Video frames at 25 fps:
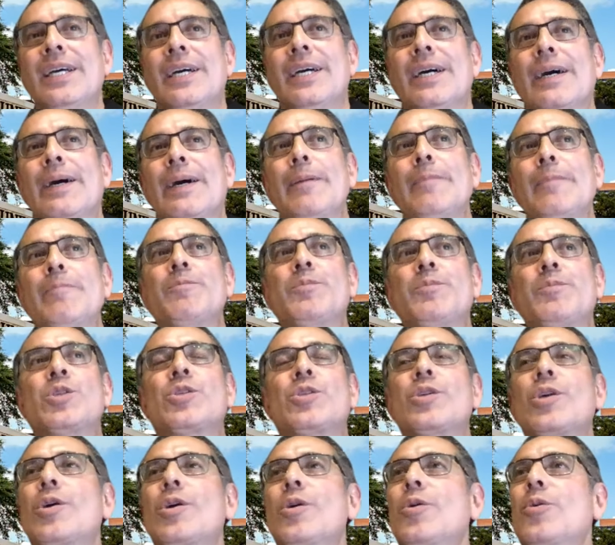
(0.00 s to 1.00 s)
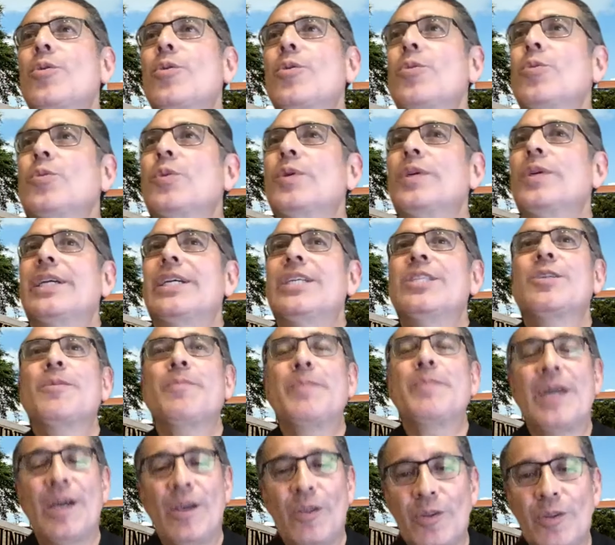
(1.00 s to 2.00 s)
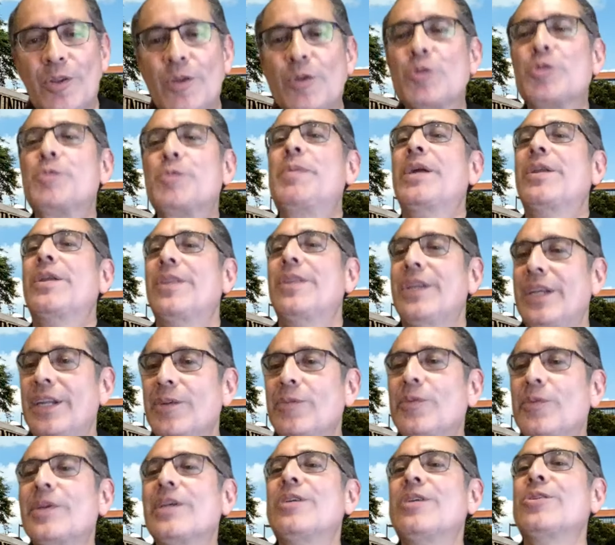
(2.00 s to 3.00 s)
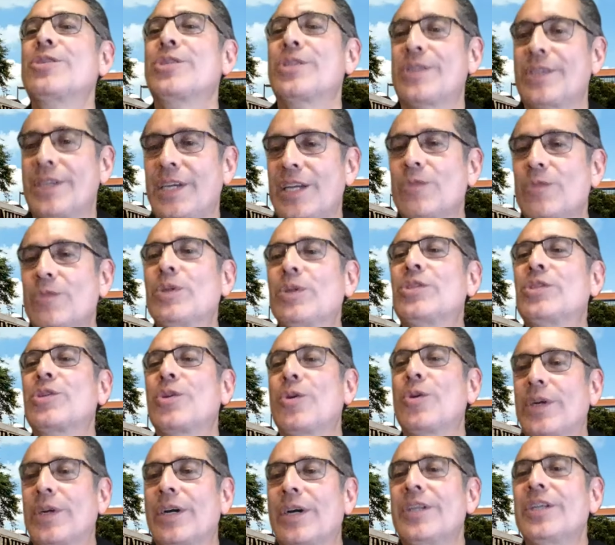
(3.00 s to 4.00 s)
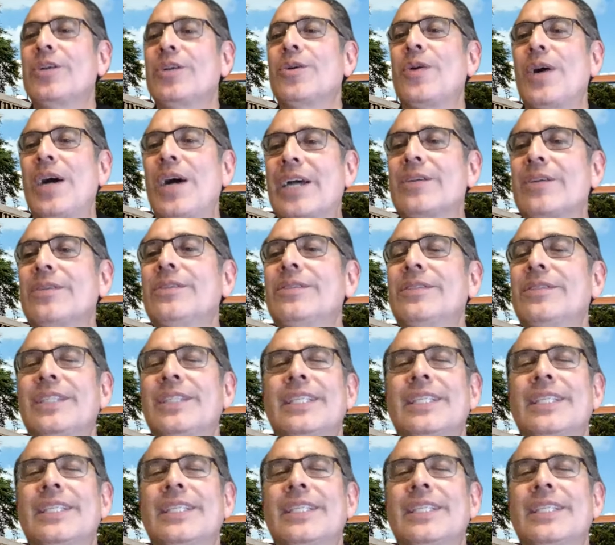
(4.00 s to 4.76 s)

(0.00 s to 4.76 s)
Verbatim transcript: Um, so Isabel knows better than anyone else kind of what's going on in Ohio,